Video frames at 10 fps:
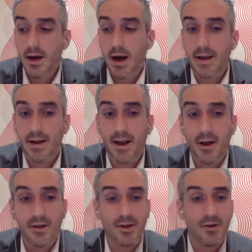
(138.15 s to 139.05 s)
And I
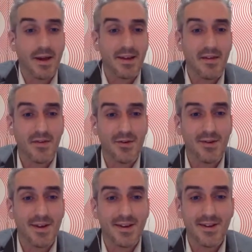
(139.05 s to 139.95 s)
learned the unique
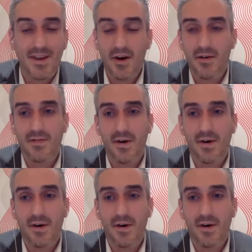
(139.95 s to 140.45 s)
difficulties of